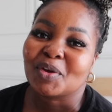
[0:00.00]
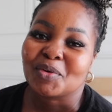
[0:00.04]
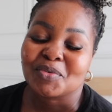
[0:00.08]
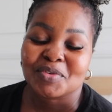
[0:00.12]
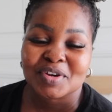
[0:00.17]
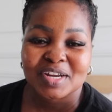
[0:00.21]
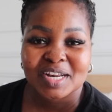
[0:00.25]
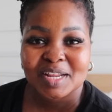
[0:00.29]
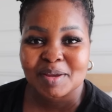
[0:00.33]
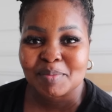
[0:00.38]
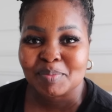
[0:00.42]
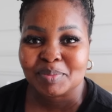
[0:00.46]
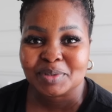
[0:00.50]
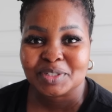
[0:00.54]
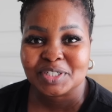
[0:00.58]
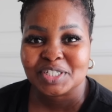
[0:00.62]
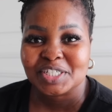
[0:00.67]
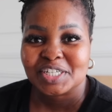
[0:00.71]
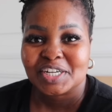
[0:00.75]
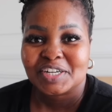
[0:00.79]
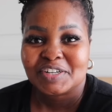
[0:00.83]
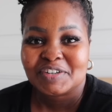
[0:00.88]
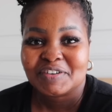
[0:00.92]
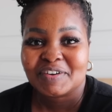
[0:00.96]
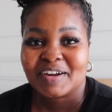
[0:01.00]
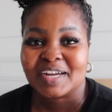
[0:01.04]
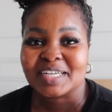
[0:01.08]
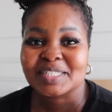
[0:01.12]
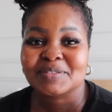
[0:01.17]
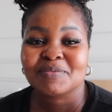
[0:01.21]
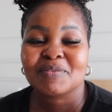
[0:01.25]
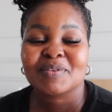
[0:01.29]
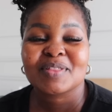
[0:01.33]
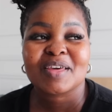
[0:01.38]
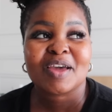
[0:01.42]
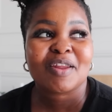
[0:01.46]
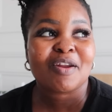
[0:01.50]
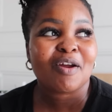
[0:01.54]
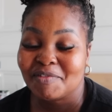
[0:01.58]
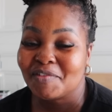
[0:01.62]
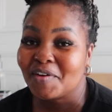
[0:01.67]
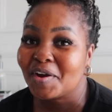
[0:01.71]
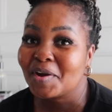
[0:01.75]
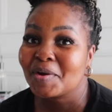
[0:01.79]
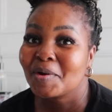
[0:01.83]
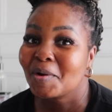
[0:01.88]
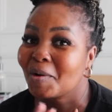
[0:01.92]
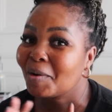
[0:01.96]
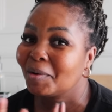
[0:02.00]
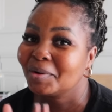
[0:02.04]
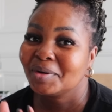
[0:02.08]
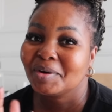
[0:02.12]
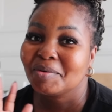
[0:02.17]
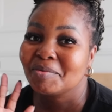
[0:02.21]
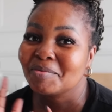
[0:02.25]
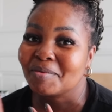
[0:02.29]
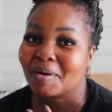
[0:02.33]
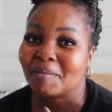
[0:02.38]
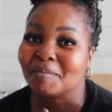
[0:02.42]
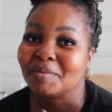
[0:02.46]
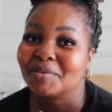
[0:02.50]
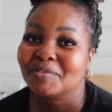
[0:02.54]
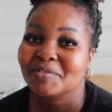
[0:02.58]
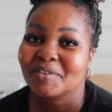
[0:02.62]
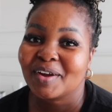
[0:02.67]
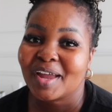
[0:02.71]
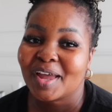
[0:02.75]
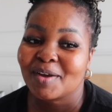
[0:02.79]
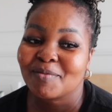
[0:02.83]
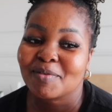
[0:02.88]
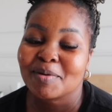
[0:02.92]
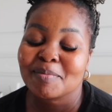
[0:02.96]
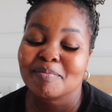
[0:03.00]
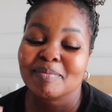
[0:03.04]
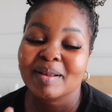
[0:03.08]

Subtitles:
I really appreciate you guys for that. If I go on Rumble forever,